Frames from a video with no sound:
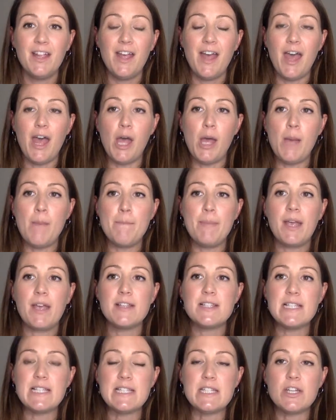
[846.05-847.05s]
Um,
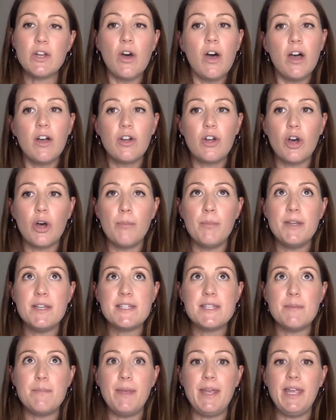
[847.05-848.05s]
because it's not uncommon
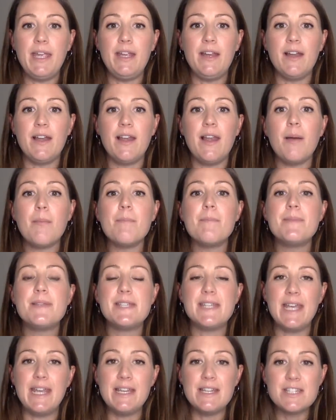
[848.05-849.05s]
to be lumped
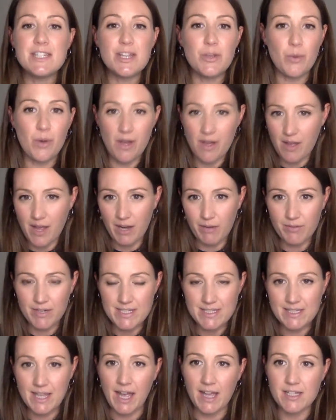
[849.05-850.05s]
into a high
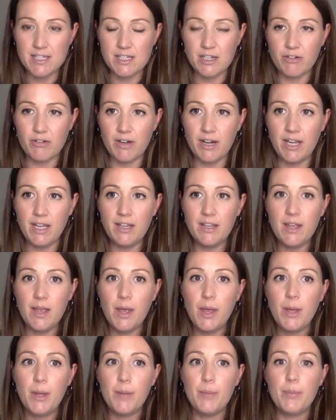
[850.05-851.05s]
risk category
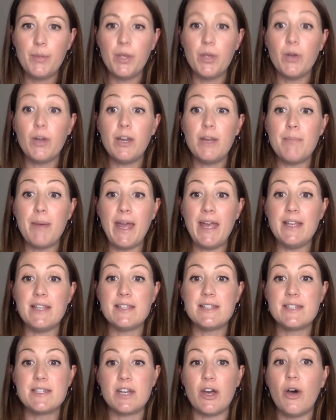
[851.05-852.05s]
purely
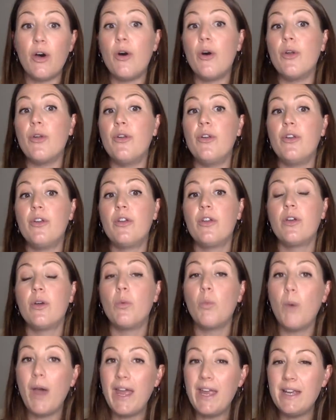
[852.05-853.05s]
based on
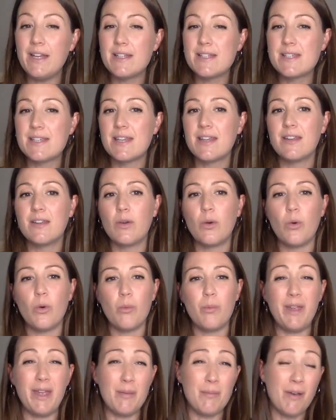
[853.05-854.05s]
weight or
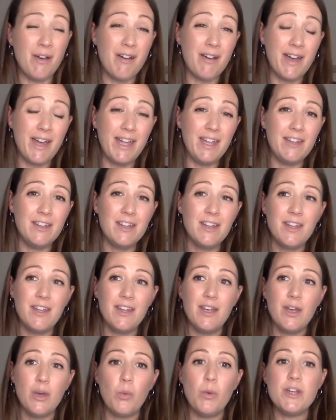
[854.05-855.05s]
BMI,
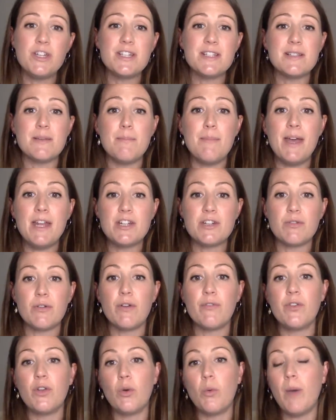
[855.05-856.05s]
which is a measure
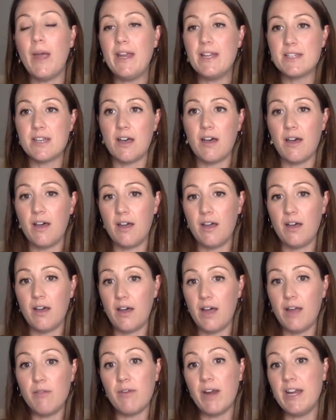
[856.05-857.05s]
of your weight to
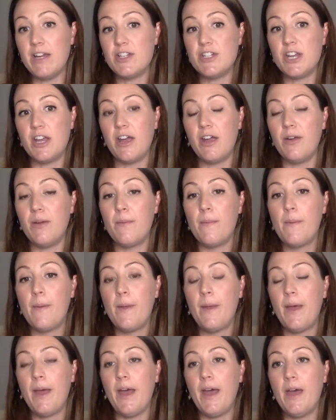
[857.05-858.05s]
height ratio
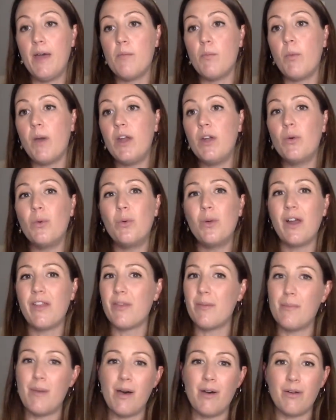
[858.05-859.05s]
um, when all other
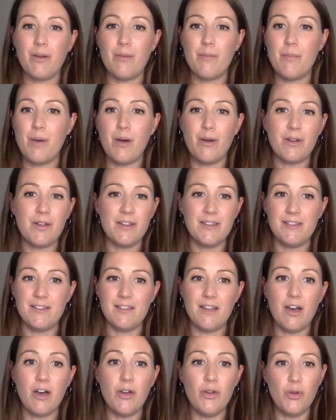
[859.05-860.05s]
mar- markers
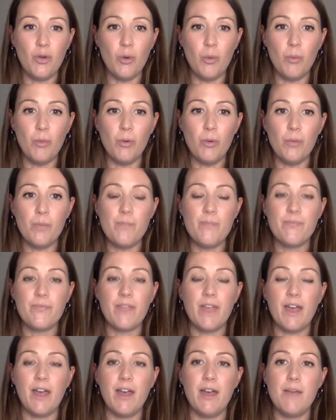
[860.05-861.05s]
are normal.
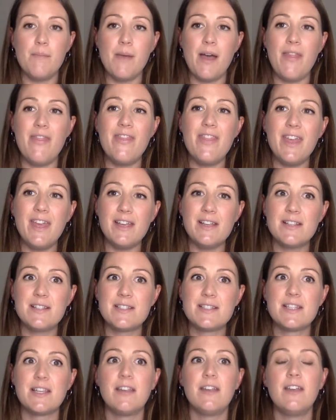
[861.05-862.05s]
Um, and
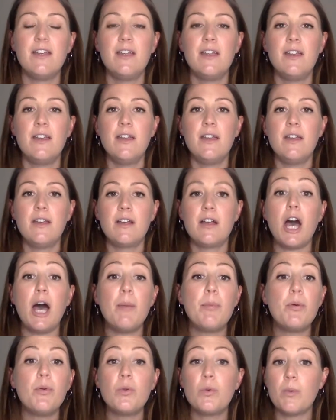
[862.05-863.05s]
this,
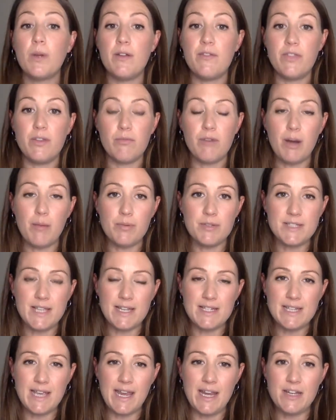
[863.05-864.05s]
coupled with the
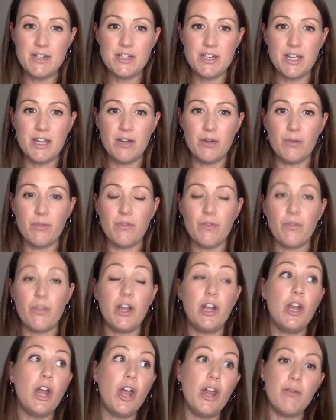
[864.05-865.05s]
representation or, or the
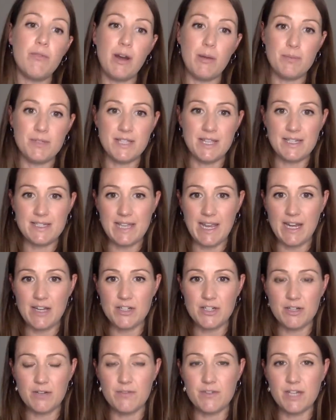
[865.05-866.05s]
low
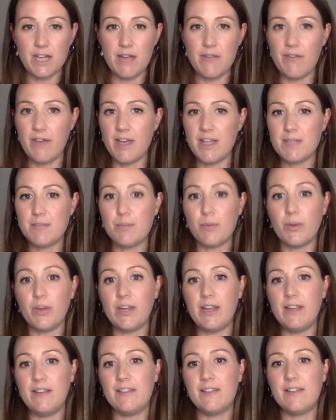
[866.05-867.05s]
representation of diverse
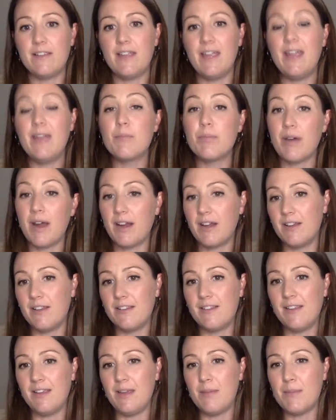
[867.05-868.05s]
bodies in
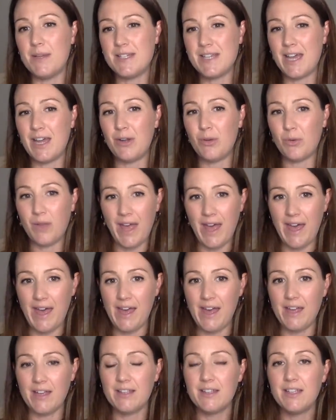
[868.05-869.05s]
pregnancy and maternal
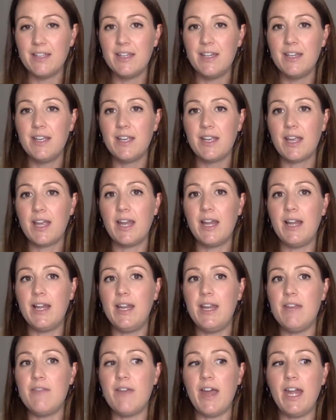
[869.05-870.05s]
care, can
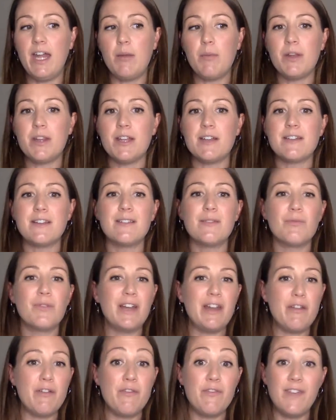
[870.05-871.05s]
leave anyone that doesn't
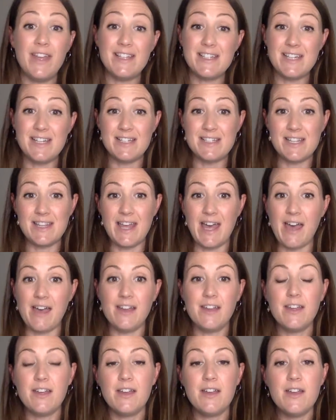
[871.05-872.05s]
really fit into that
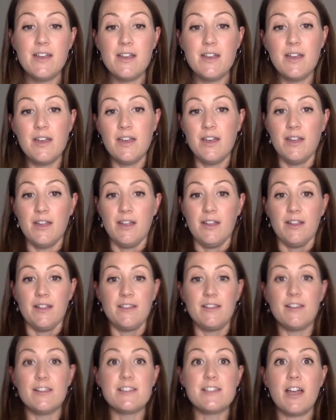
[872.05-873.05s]

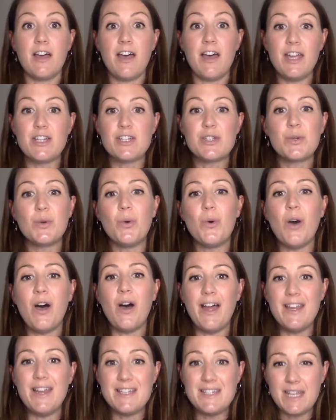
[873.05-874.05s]
societal
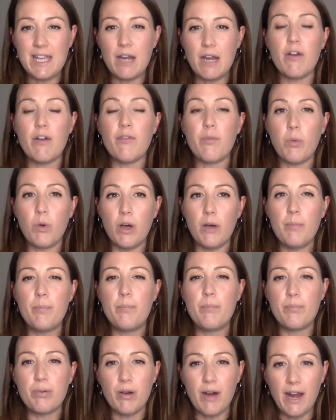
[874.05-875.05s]
idea of what a
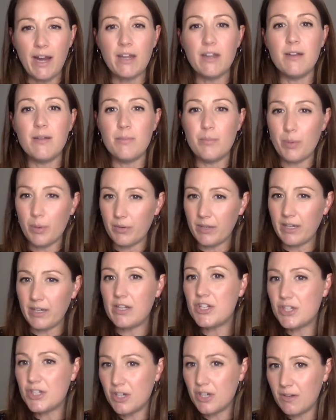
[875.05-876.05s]
pregnant body
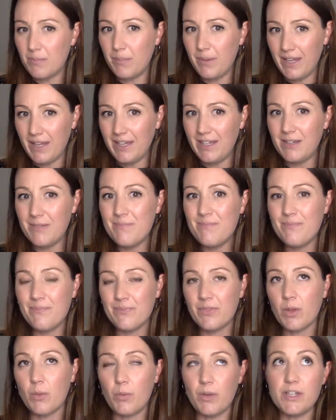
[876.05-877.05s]
should be,
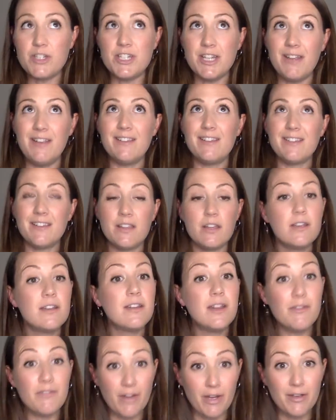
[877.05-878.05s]
which is
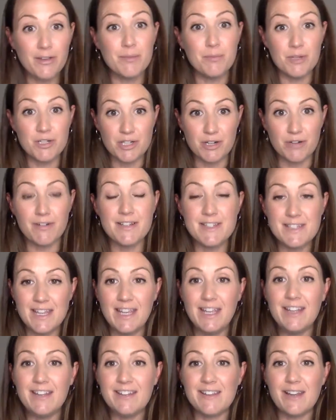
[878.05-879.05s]
the vast majority.
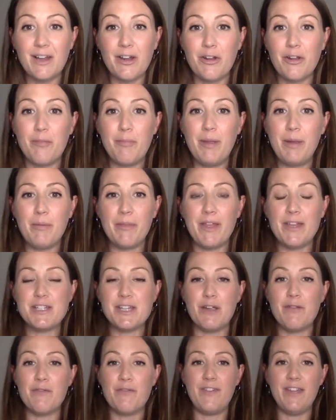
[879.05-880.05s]
There's a lot of people that
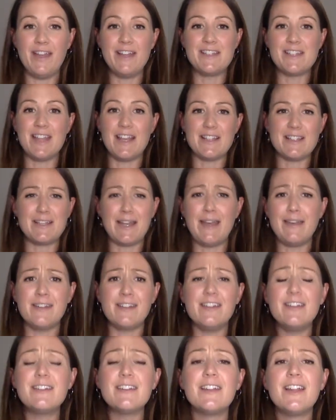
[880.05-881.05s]
don't fit into that
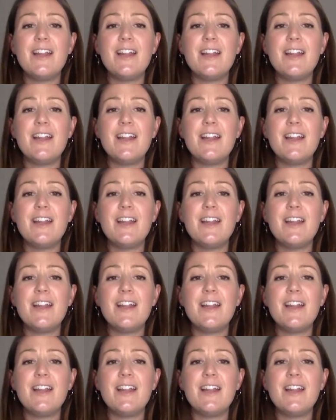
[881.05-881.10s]
standard.